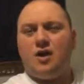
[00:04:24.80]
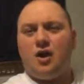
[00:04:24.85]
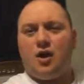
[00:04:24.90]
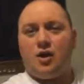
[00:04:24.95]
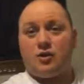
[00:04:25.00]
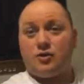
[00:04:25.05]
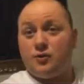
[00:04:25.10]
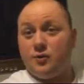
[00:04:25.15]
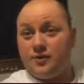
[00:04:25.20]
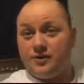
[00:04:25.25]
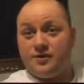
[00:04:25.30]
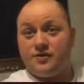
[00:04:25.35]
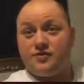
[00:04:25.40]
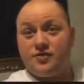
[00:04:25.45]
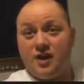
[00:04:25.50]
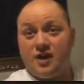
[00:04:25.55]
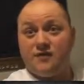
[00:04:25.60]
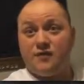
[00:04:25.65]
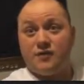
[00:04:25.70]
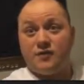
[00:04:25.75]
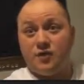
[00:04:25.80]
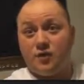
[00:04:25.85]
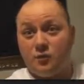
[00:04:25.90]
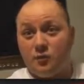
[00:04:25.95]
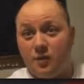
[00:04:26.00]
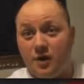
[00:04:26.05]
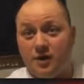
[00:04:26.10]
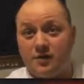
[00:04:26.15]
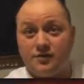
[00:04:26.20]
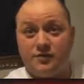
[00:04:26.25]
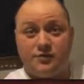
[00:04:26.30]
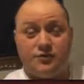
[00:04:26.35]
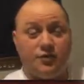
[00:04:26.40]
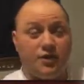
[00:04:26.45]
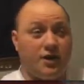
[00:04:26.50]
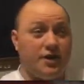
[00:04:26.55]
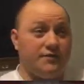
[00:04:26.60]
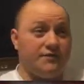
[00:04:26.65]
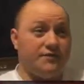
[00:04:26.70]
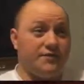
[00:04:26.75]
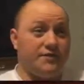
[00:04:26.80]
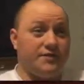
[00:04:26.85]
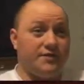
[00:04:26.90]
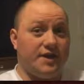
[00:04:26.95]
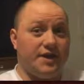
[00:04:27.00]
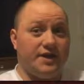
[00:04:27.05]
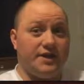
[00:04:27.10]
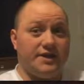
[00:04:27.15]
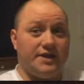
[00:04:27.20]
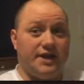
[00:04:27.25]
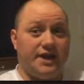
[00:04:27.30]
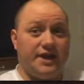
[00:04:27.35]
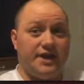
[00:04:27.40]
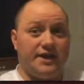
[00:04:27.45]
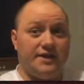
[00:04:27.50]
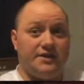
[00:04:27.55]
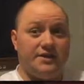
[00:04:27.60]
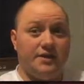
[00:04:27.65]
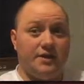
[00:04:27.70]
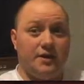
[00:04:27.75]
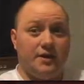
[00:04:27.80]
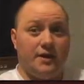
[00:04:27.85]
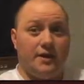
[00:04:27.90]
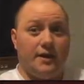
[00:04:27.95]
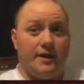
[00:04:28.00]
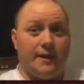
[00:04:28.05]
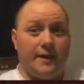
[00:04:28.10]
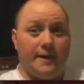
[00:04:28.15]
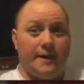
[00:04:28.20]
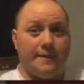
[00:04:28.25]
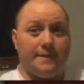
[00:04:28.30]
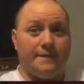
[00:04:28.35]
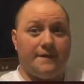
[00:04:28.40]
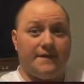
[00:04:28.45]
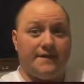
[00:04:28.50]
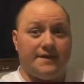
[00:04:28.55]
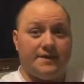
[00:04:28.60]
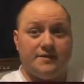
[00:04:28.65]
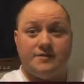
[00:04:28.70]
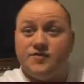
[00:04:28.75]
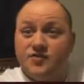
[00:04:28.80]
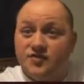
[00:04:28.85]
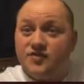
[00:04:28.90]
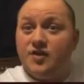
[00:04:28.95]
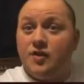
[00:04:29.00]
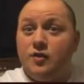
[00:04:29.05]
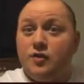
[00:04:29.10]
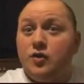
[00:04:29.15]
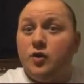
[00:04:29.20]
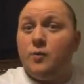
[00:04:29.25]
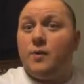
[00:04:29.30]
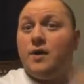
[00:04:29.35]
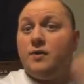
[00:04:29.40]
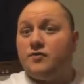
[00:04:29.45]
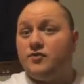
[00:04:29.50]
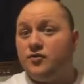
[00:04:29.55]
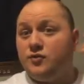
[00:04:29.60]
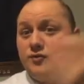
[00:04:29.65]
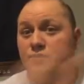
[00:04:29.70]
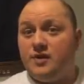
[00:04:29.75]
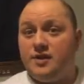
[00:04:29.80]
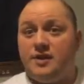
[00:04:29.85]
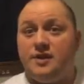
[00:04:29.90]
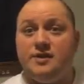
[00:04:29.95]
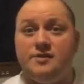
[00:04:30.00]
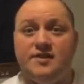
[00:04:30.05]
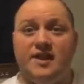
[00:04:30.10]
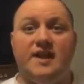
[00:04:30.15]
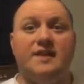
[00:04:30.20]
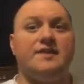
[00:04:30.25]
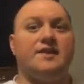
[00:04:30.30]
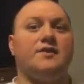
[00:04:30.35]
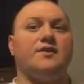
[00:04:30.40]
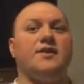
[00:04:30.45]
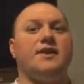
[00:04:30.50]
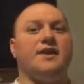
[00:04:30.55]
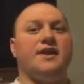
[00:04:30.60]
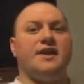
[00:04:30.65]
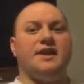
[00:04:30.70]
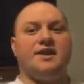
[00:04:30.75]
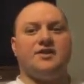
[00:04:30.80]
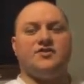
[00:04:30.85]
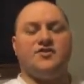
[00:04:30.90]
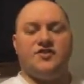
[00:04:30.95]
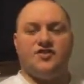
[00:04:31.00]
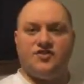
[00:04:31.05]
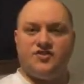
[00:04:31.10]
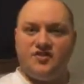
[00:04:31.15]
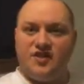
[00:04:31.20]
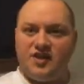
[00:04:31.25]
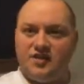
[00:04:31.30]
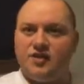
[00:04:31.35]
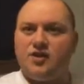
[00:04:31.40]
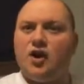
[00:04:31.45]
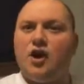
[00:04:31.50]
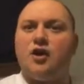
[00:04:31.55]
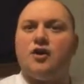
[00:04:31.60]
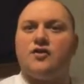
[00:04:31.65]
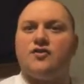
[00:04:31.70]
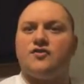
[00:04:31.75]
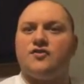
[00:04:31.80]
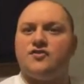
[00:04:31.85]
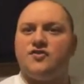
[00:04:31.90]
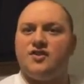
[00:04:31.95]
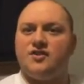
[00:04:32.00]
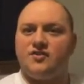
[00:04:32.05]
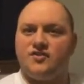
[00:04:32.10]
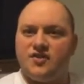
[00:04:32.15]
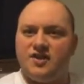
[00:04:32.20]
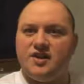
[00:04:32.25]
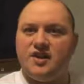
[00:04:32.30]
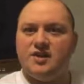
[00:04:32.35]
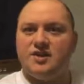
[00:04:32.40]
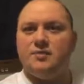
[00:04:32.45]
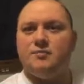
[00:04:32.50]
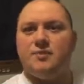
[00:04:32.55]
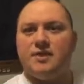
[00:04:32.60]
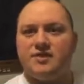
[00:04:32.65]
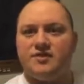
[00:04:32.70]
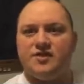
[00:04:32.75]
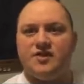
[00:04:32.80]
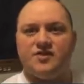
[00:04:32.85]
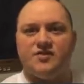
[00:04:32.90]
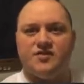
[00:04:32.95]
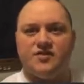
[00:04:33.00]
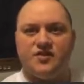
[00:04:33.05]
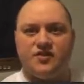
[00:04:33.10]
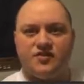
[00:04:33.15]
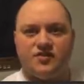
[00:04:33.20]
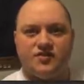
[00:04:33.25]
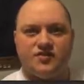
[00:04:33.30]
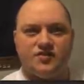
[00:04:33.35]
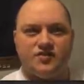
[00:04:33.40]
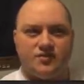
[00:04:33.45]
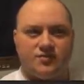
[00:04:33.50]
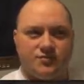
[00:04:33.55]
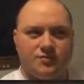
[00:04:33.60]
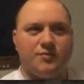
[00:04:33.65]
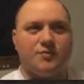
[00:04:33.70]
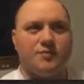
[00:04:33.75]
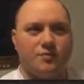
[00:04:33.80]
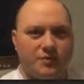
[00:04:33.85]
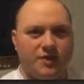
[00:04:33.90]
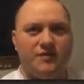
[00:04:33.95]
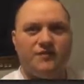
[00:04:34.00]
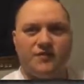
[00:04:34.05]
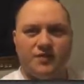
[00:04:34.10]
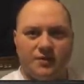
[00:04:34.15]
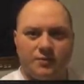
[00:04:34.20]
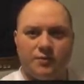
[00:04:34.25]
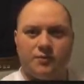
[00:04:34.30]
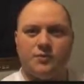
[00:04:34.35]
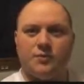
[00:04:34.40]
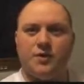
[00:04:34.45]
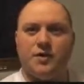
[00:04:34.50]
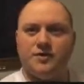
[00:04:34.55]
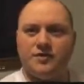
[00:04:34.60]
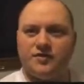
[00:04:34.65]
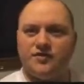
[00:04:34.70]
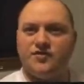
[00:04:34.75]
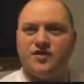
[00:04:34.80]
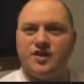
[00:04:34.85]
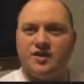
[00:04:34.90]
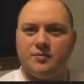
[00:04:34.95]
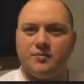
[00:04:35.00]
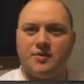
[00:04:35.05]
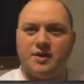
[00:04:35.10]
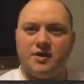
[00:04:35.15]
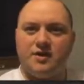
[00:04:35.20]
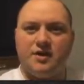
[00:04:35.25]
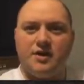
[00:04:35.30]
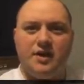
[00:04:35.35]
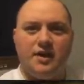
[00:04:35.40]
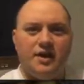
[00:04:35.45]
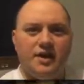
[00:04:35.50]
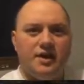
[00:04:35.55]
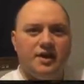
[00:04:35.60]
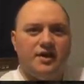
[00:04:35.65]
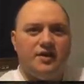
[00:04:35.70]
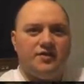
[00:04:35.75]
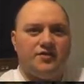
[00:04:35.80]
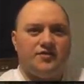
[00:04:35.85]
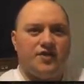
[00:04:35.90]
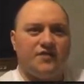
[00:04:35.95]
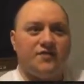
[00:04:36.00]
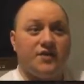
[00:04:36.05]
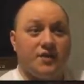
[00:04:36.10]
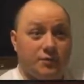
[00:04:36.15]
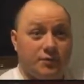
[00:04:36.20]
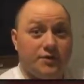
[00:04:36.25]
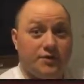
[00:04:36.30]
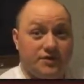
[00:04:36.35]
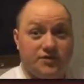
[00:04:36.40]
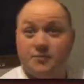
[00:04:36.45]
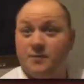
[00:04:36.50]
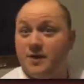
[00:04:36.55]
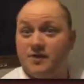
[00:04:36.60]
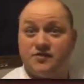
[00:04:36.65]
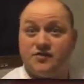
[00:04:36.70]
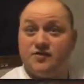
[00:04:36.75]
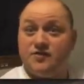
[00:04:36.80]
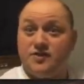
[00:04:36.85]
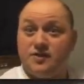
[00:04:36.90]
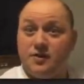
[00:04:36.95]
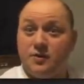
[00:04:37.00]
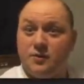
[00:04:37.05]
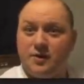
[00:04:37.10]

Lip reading: aren't going to drive or don't want to drive, they can still go out to the tent area and actually see the cars and sit in them. It's definitely worthwhile to see them there. It's definitely really special.